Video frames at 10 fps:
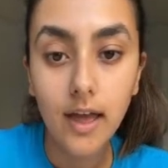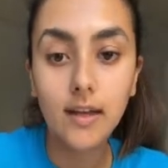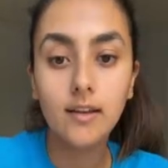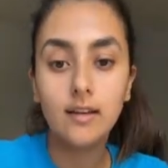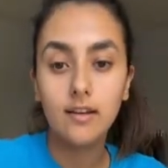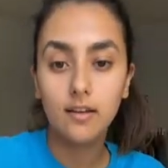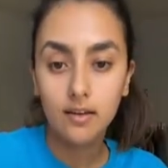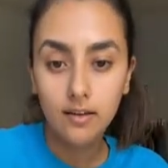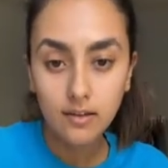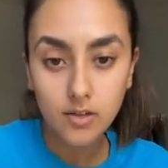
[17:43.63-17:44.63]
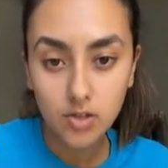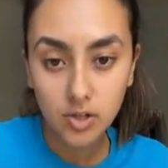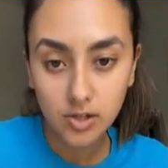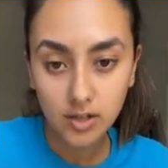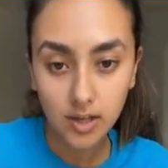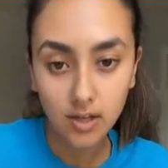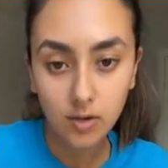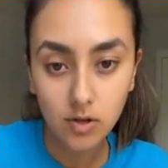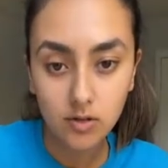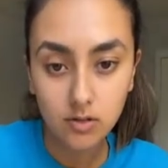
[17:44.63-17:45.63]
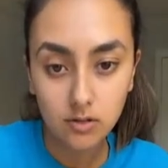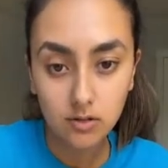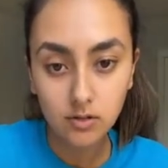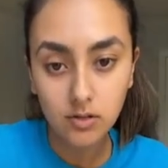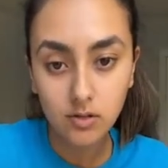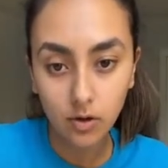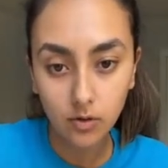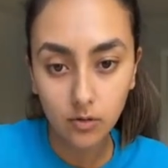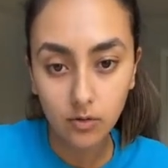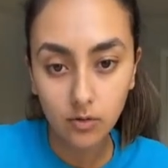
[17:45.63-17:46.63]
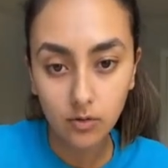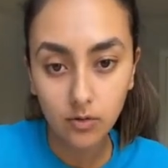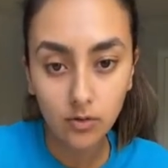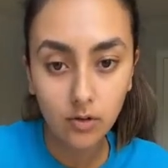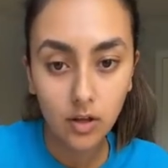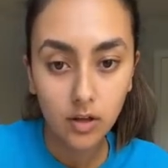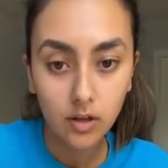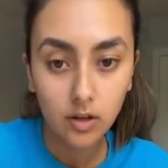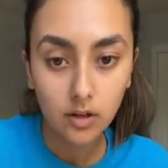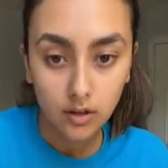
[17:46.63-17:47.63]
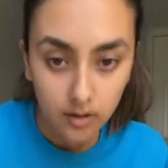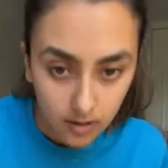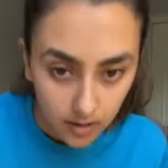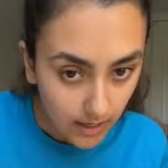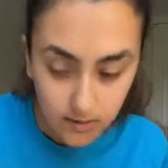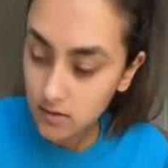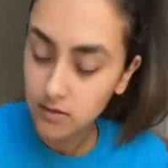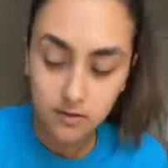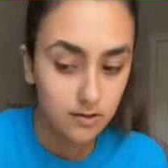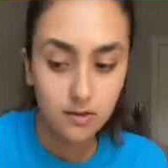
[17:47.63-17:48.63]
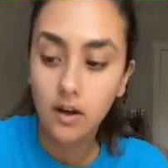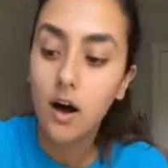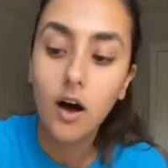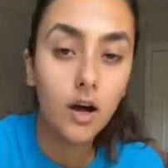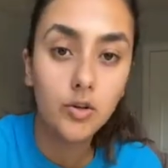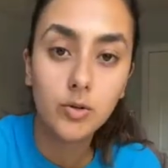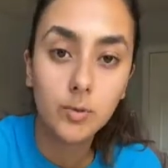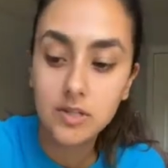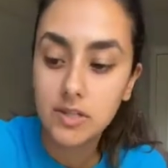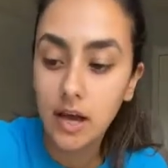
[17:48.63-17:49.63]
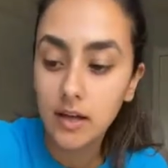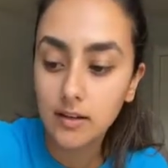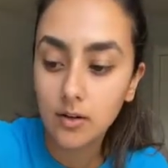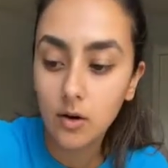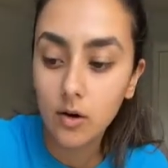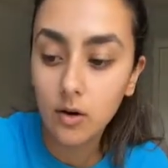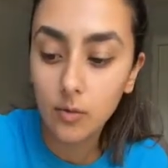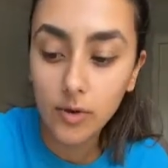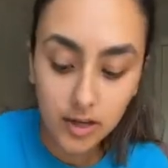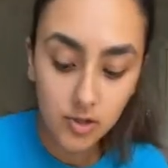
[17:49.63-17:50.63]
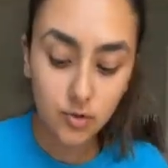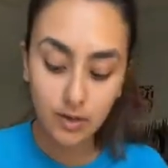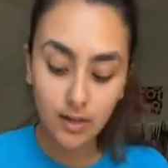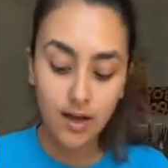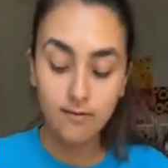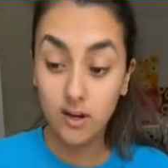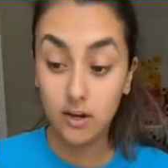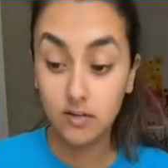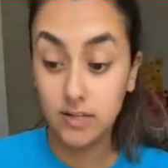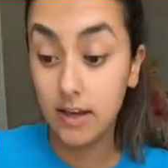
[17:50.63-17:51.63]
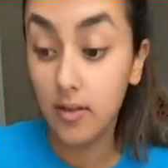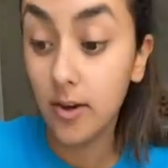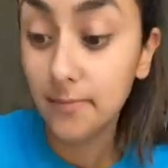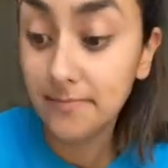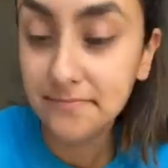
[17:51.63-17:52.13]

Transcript: And Sterling wants to know, yes, 100% we can do a live video together.